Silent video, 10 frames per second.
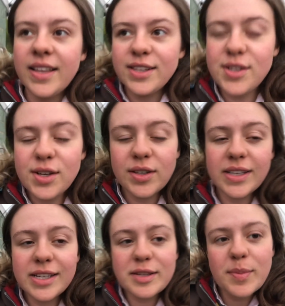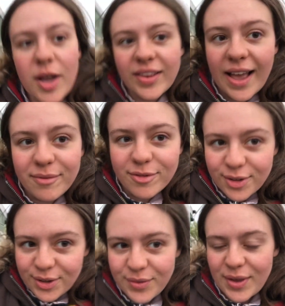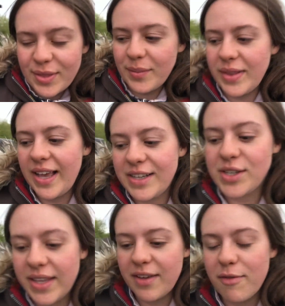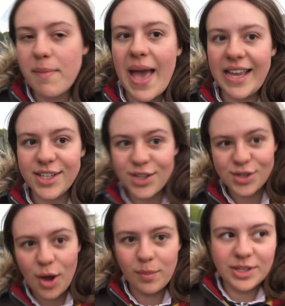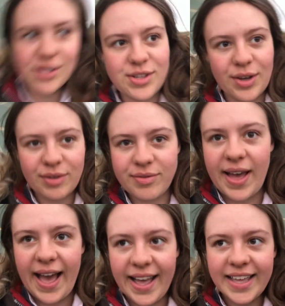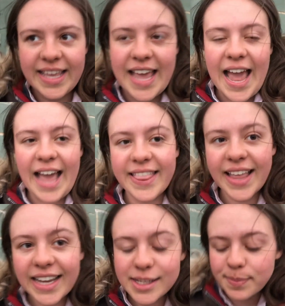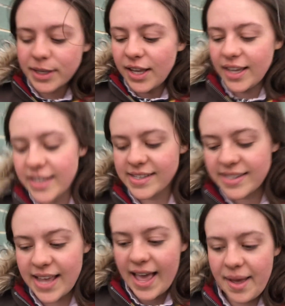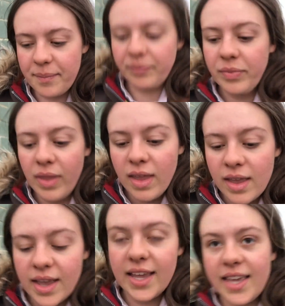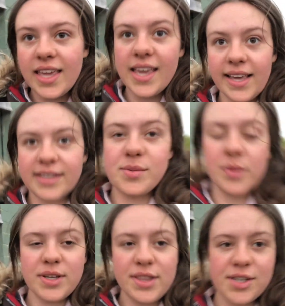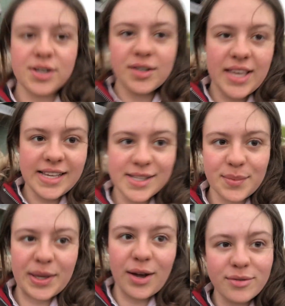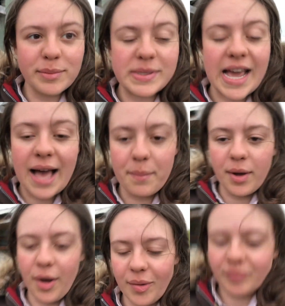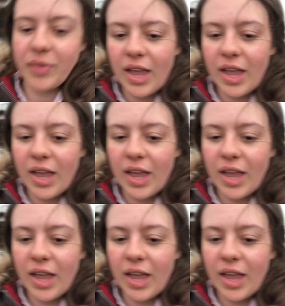There's only a small handful of you that will actually have met Thomas so far, and that is because he is one of the donkeys that we got from Dartmoor.